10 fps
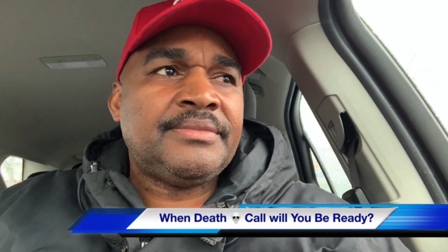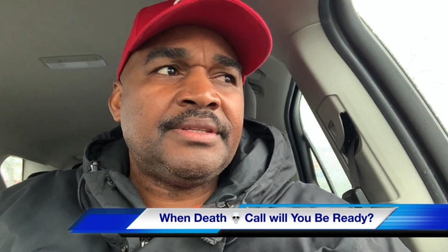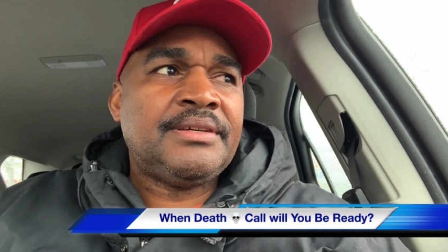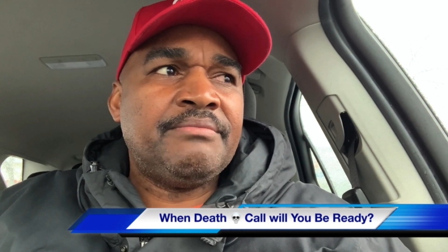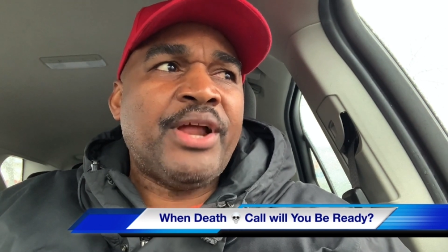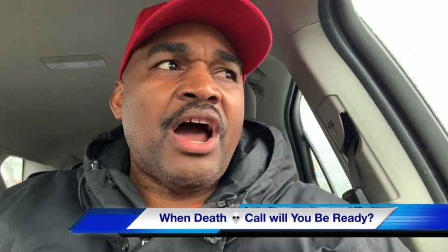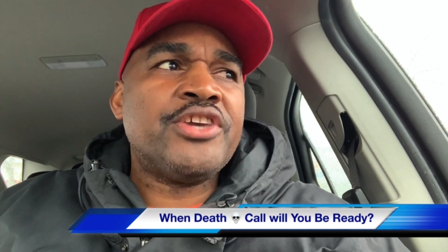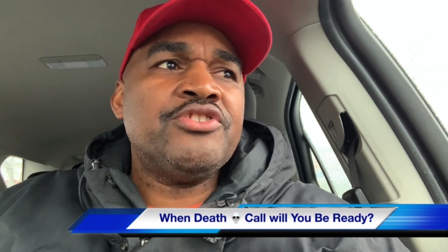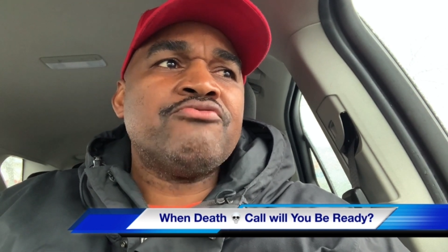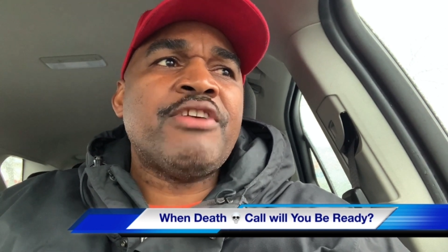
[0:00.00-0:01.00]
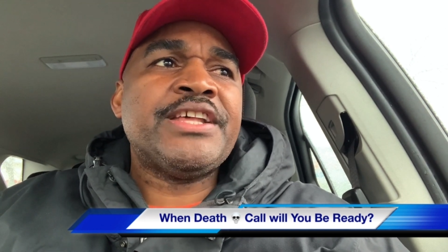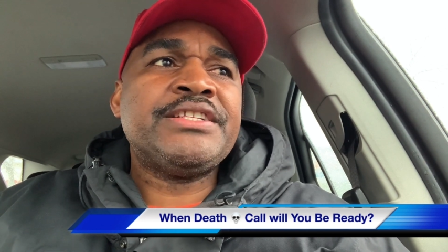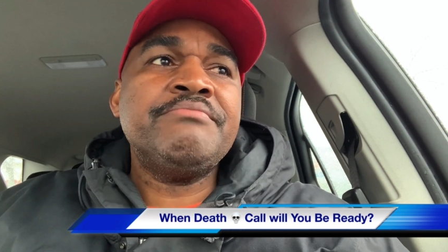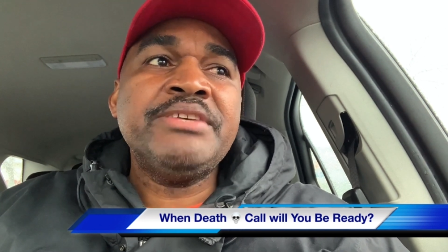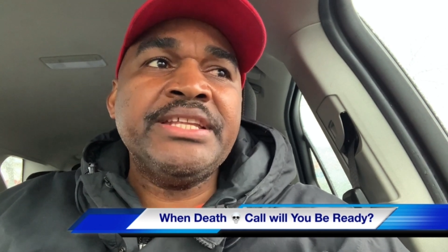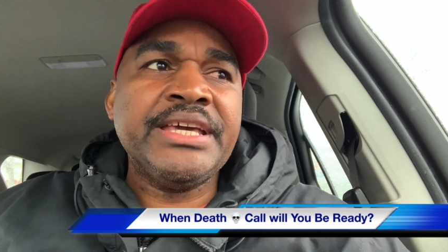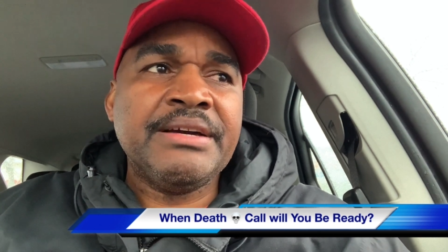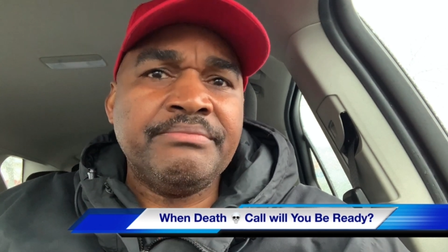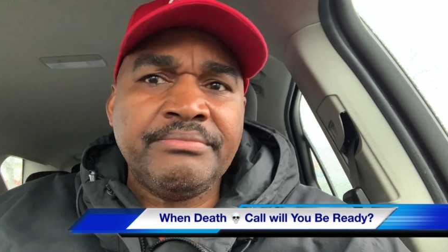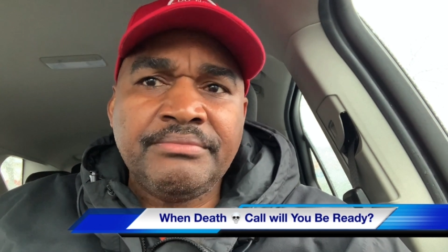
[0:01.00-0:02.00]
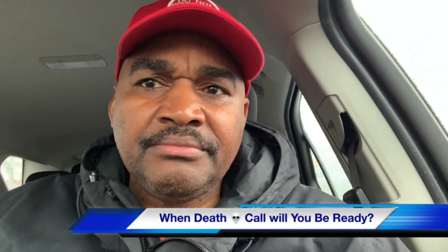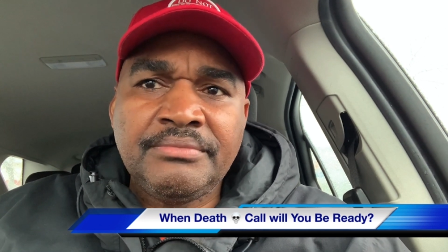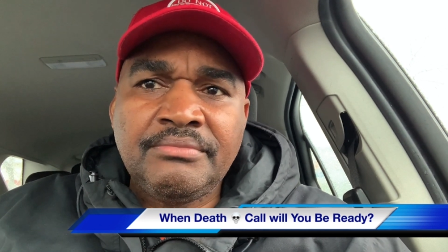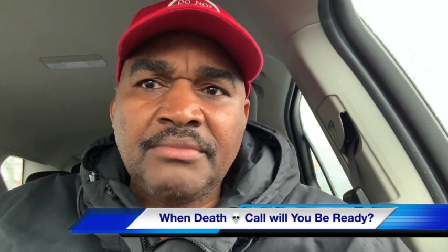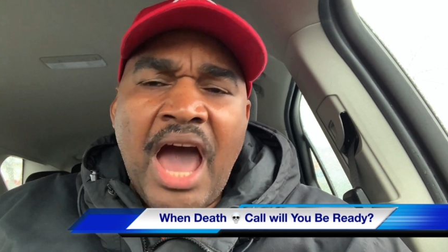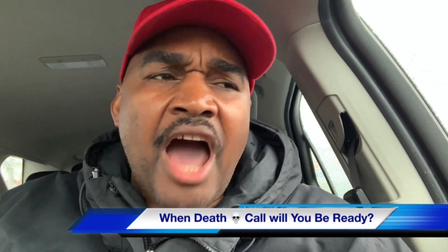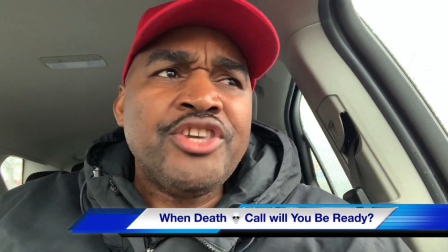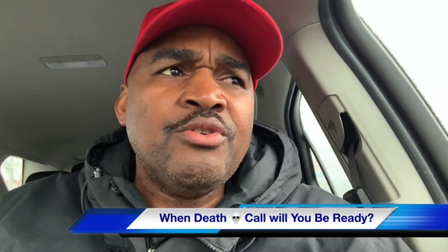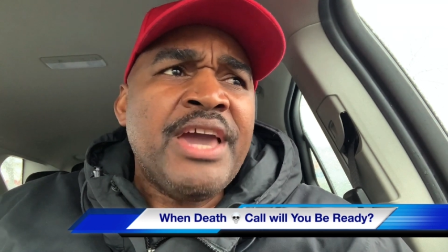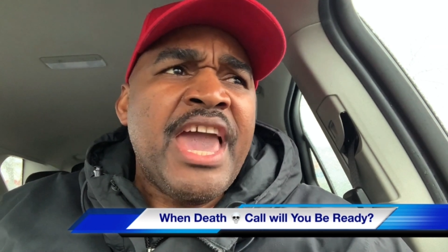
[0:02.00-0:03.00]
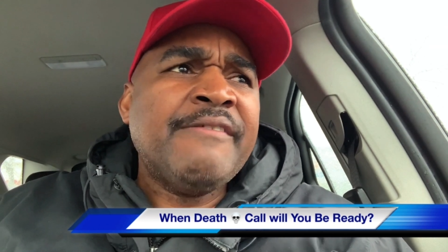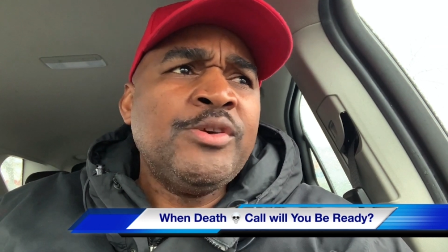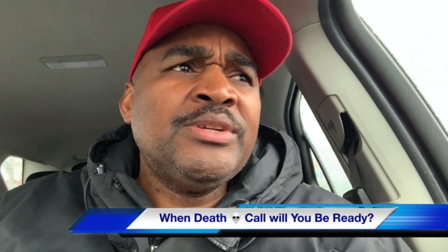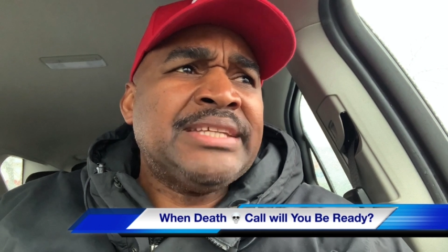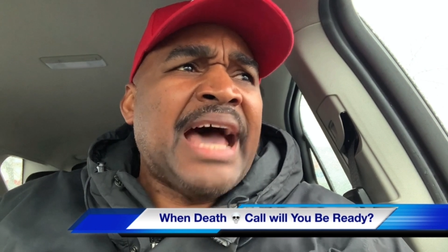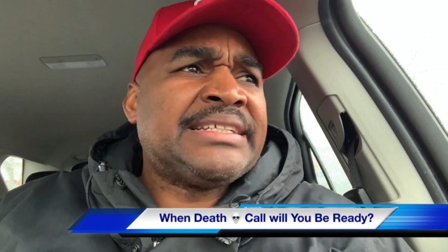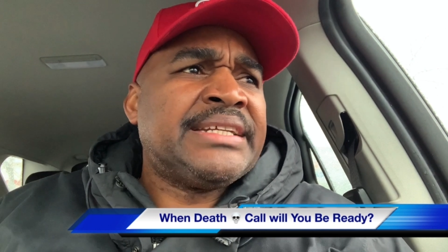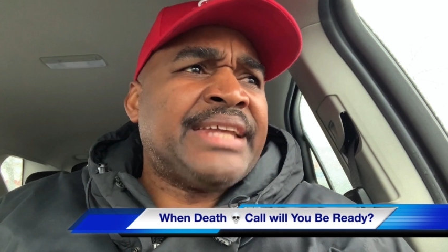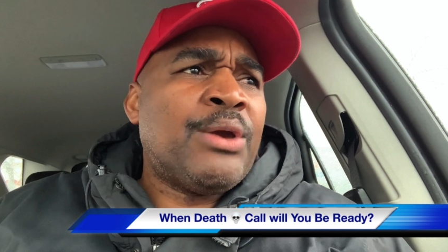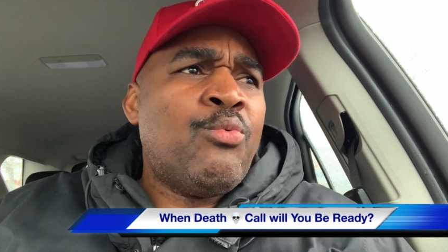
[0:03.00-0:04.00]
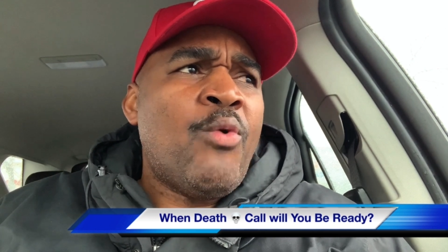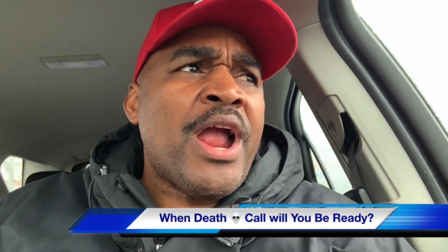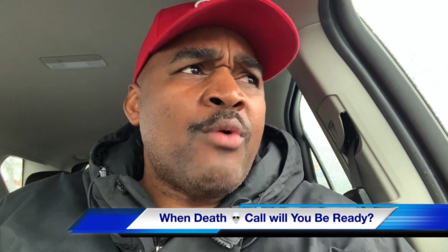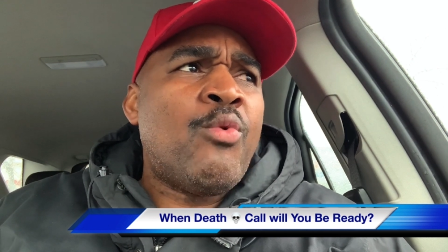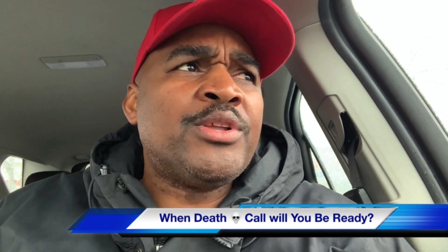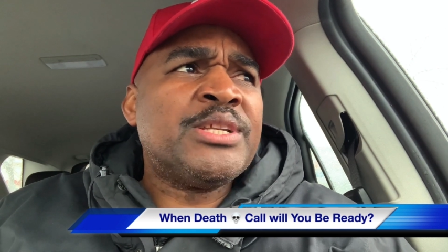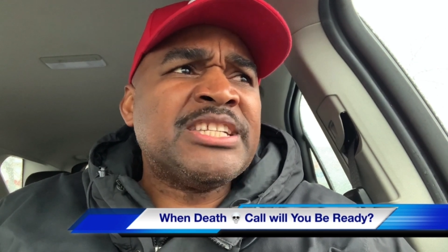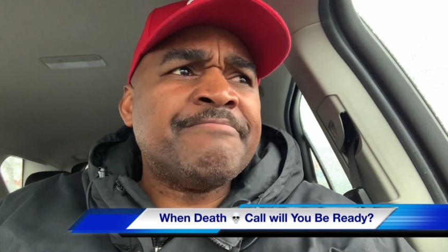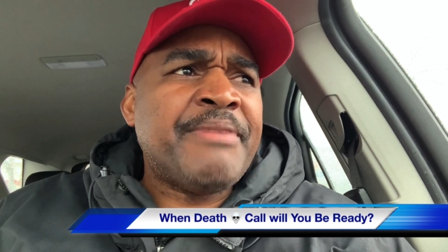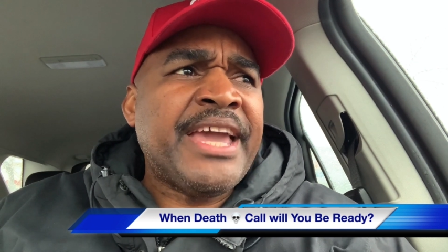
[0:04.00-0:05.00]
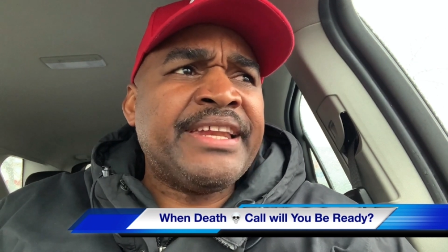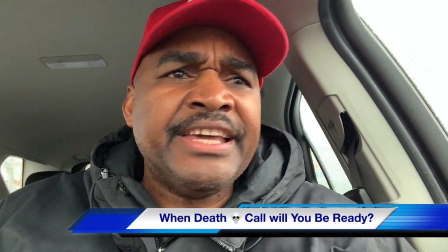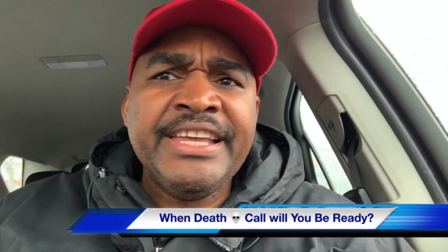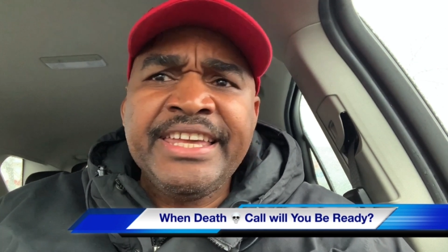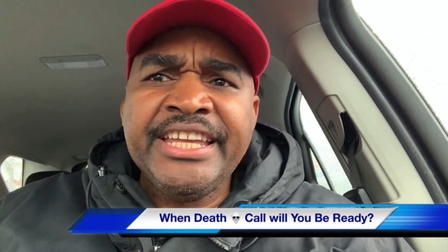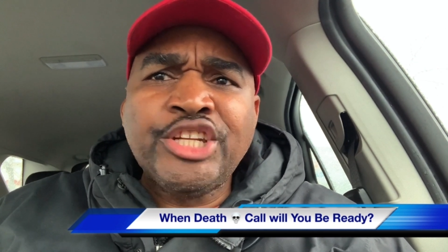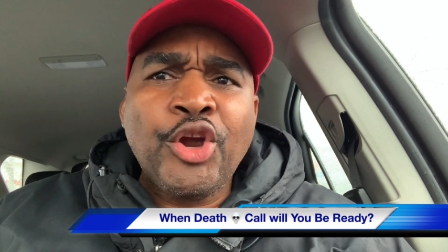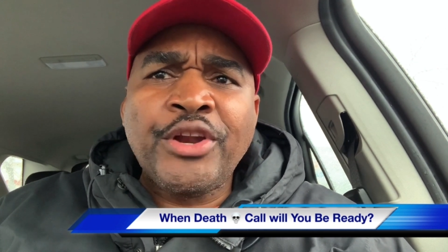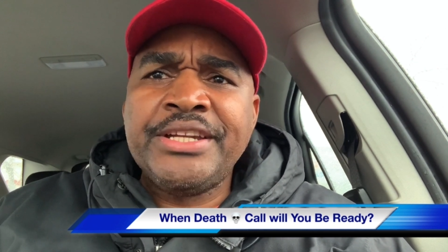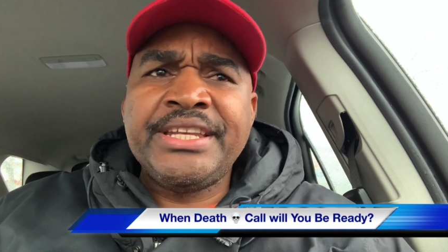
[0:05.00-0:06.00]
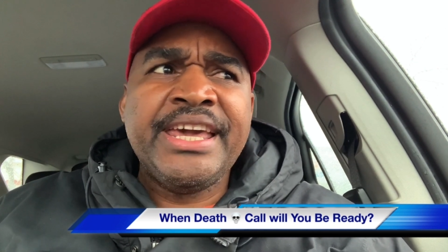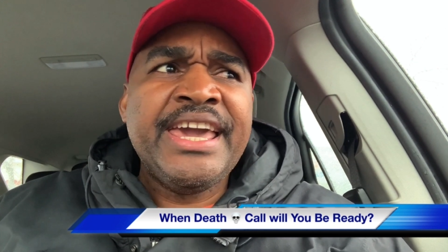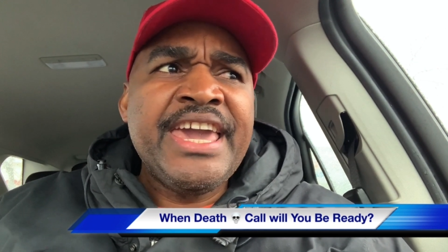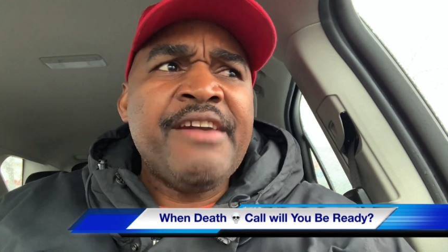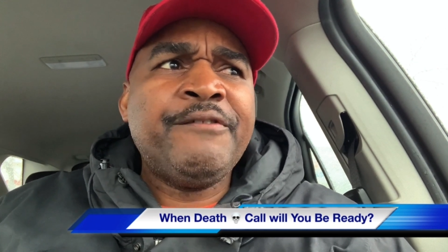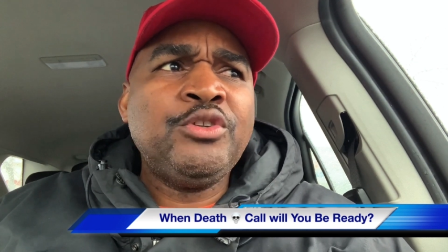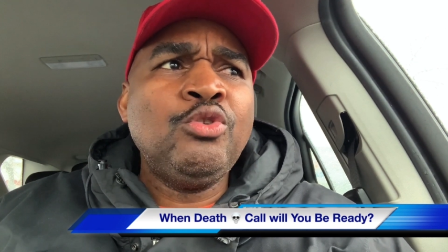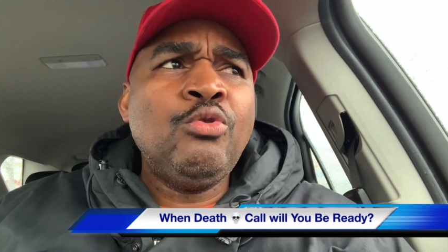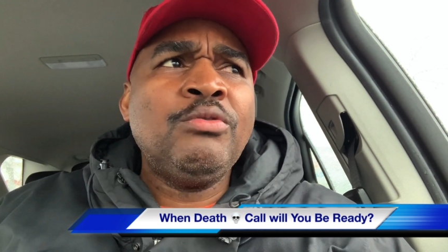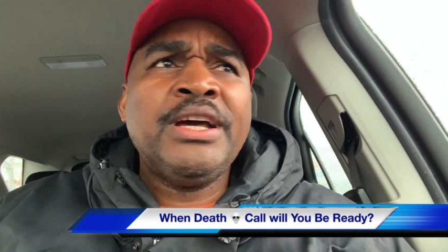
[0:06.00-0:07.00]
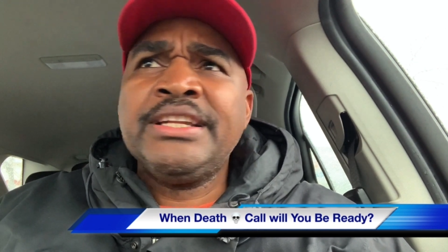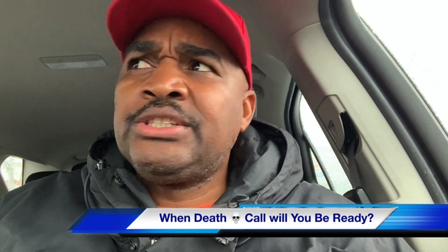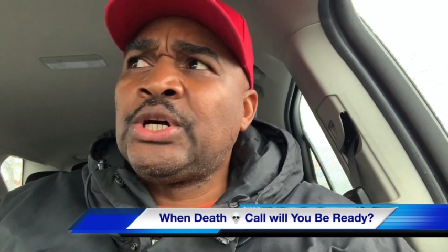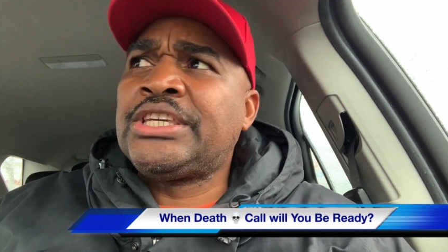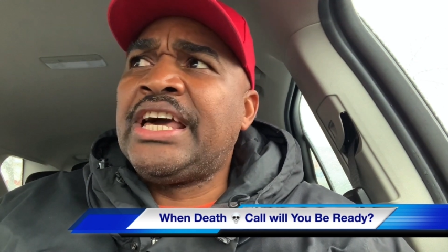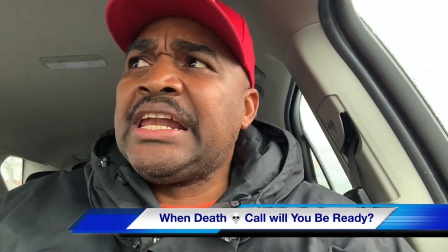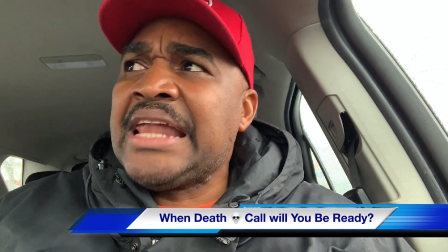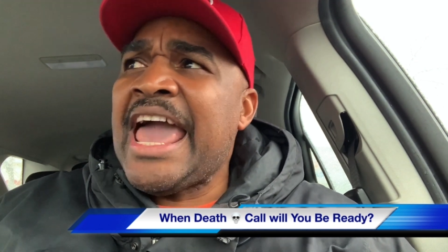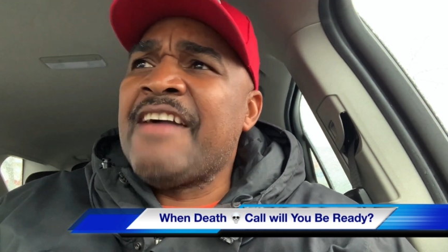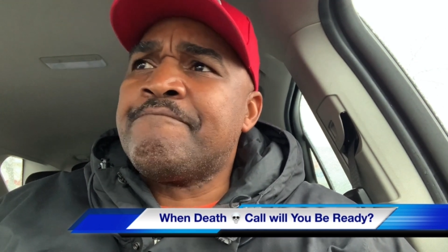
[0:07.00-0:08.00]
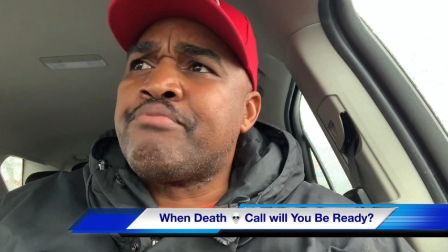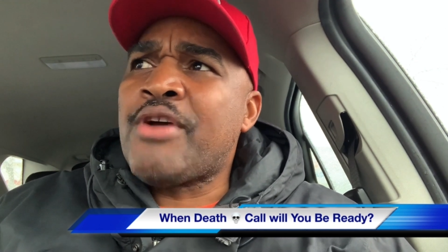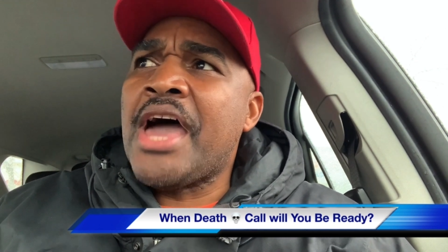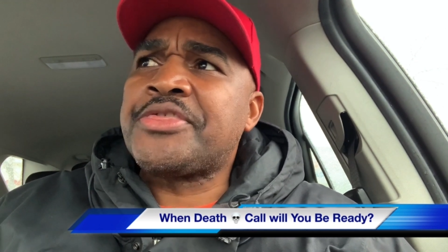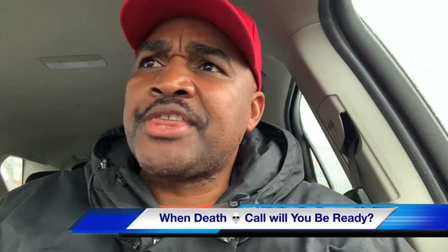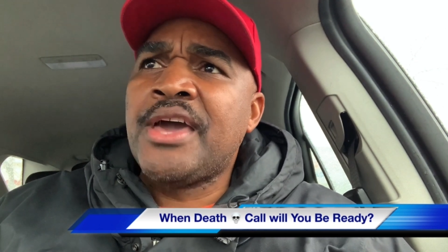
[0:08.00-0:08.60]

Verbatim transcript: But are you ready to meet him? Are you, if you die today, where would you spend eternity? If you took your last breath